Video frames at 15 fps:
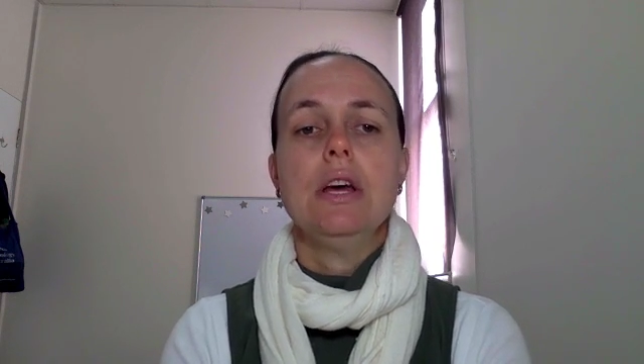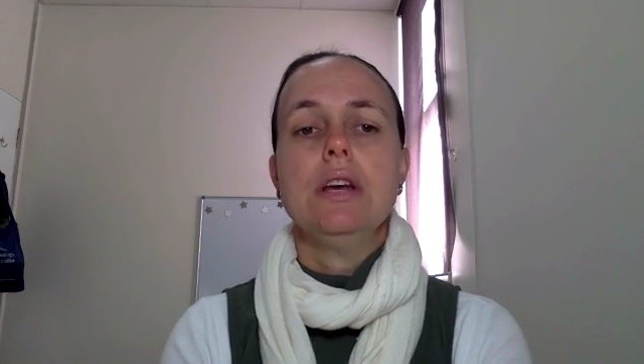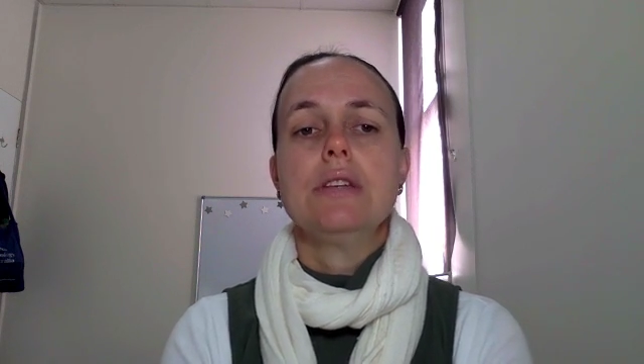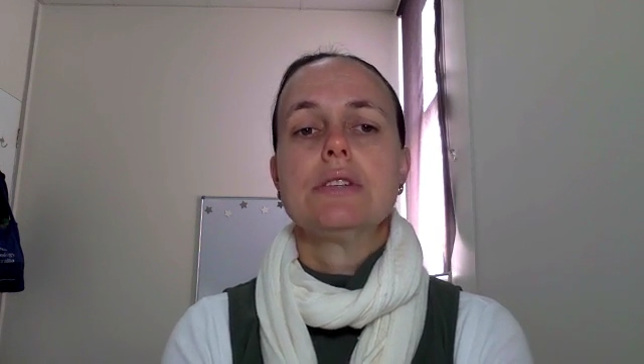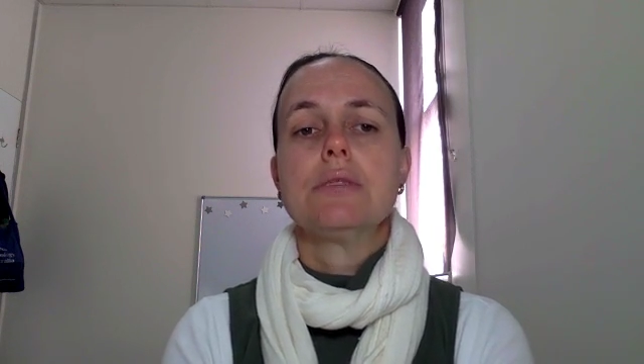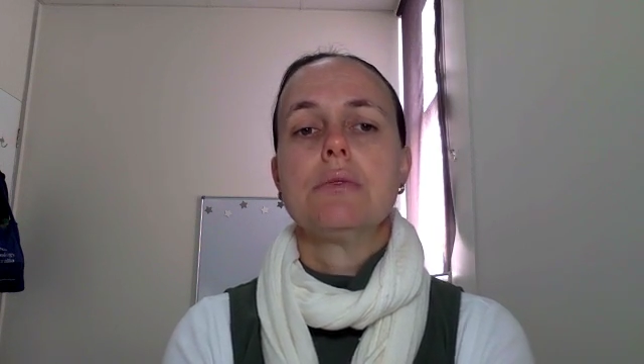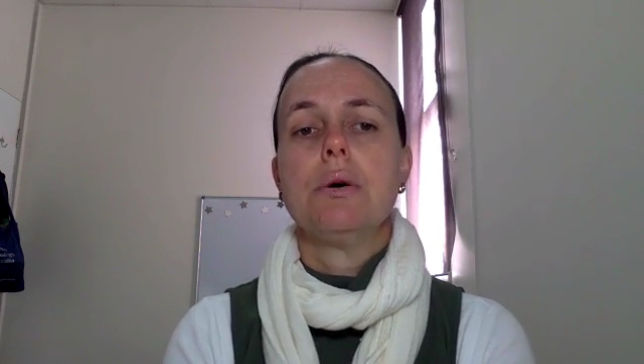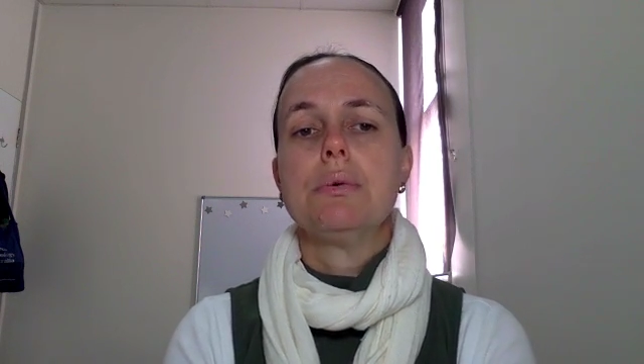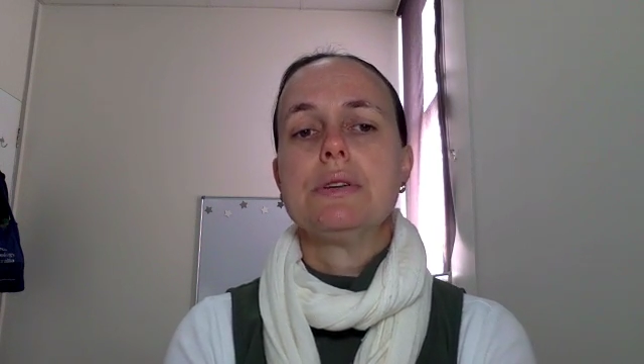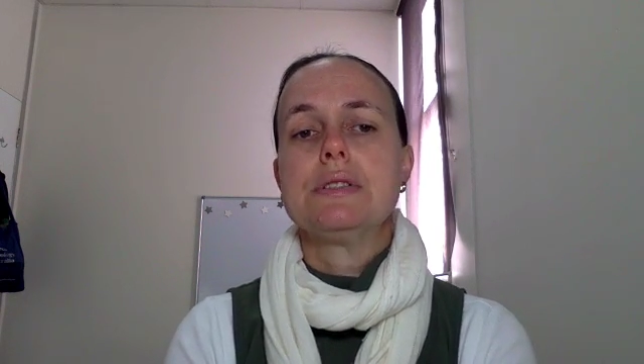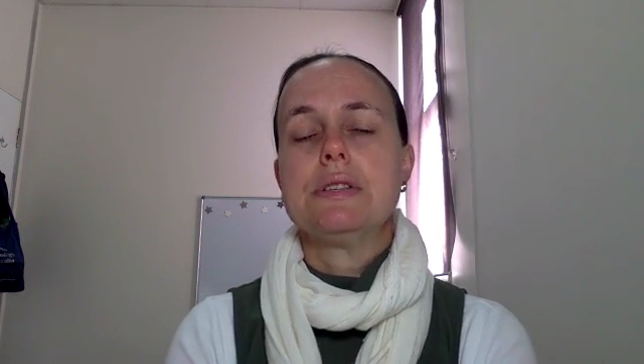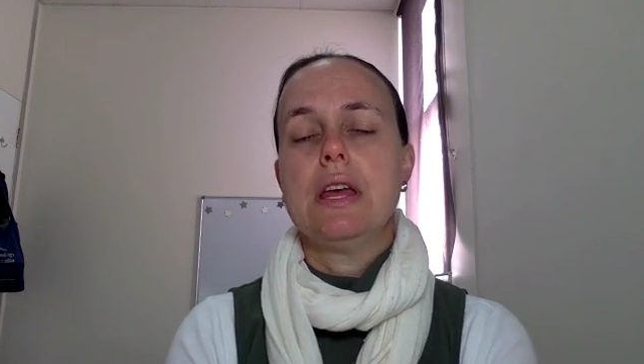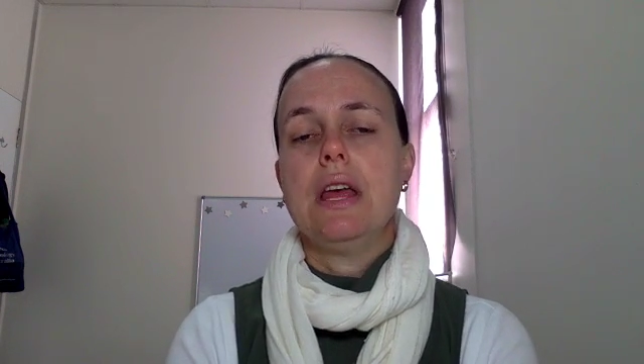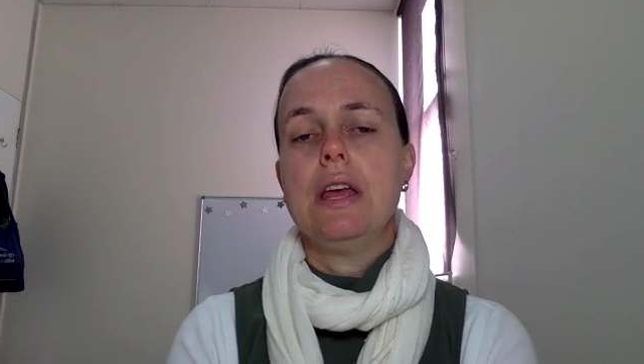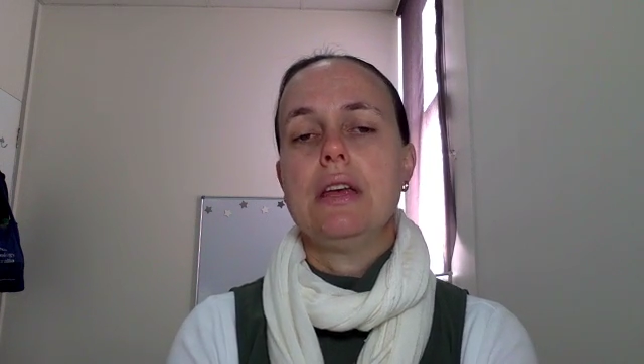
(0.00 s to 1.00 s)
So what we're
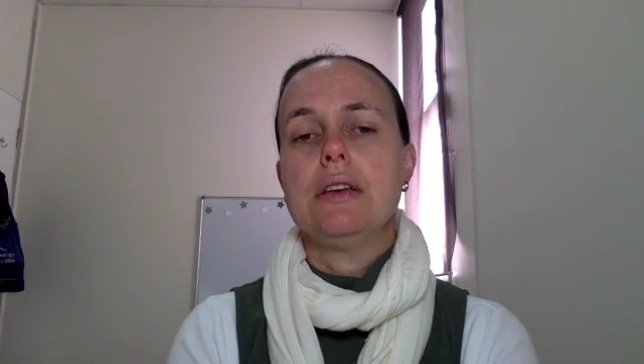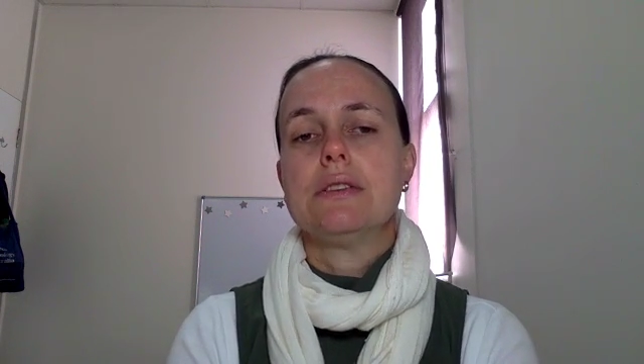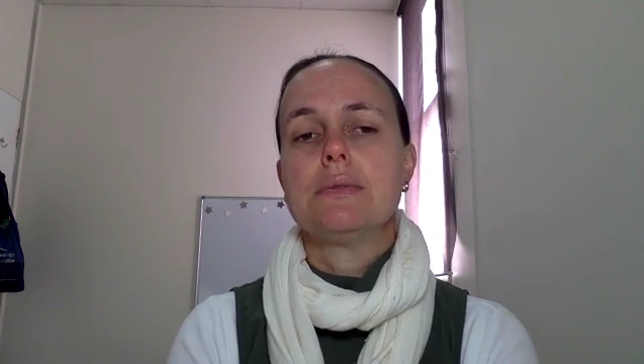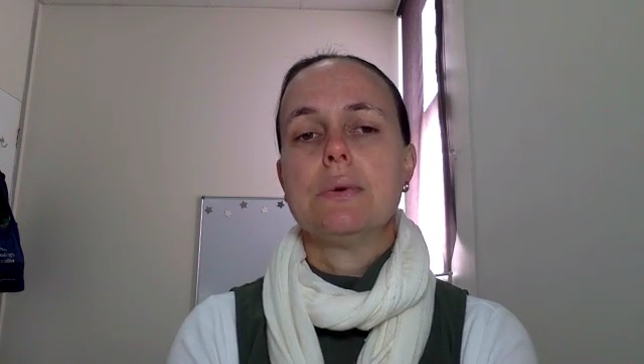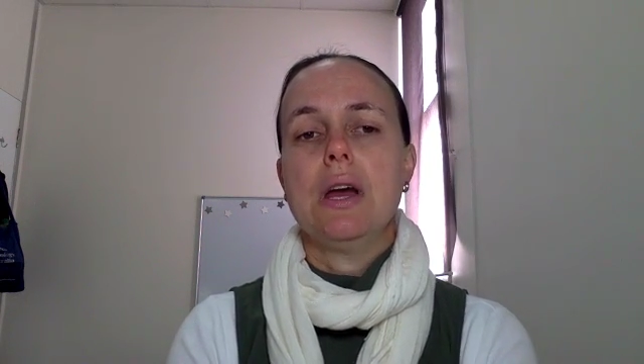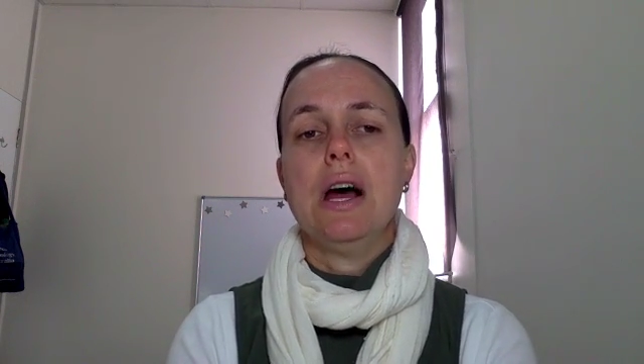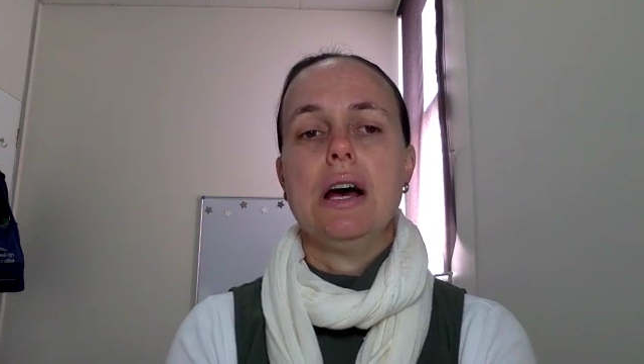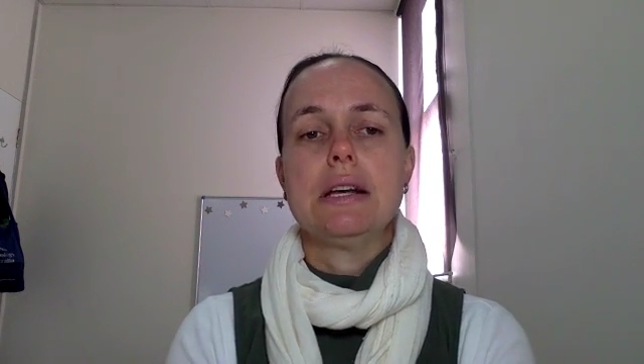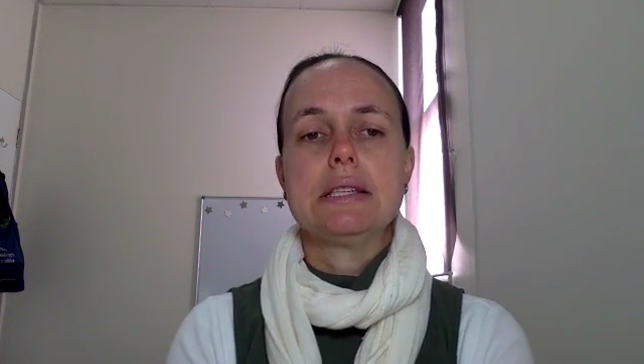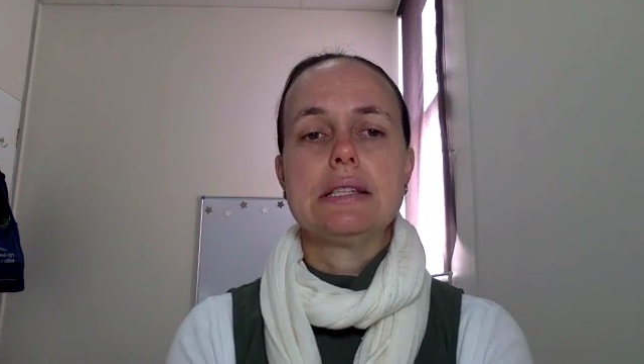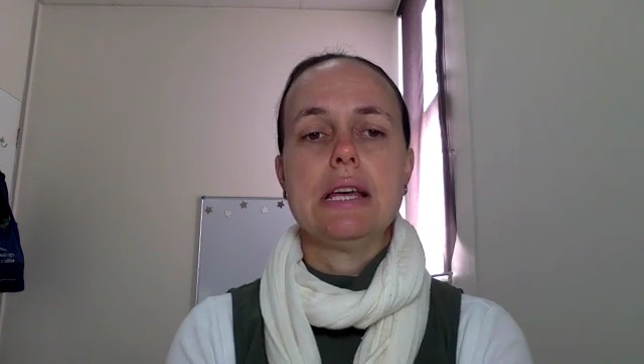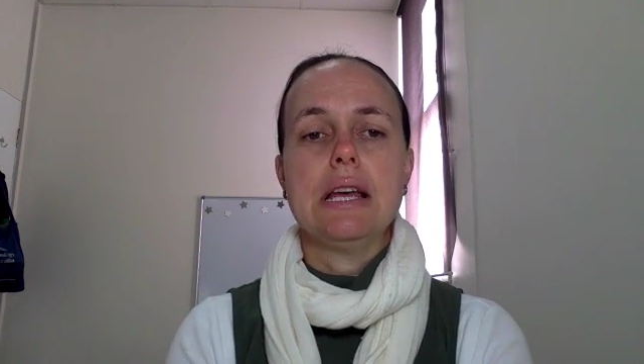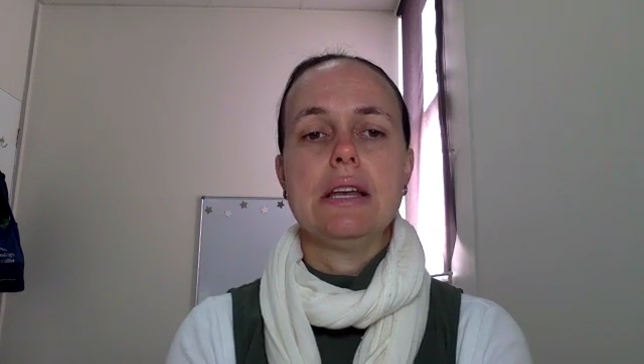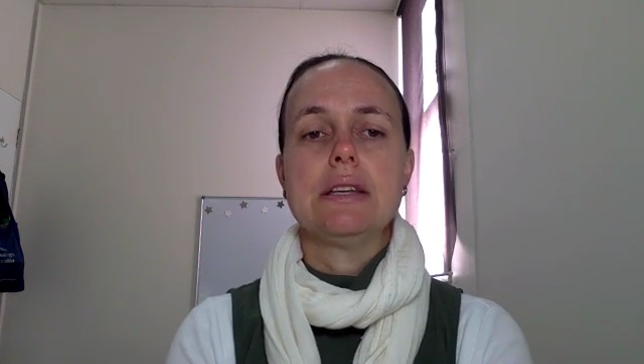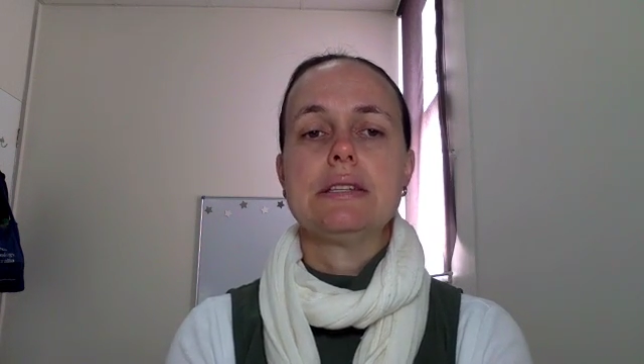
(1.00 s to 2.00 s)
seeing is we are
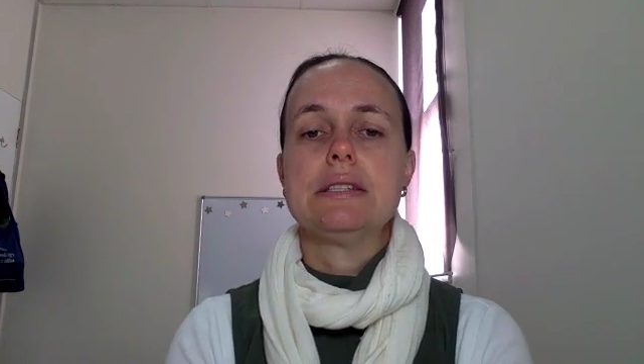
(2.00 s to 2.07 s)
seeing a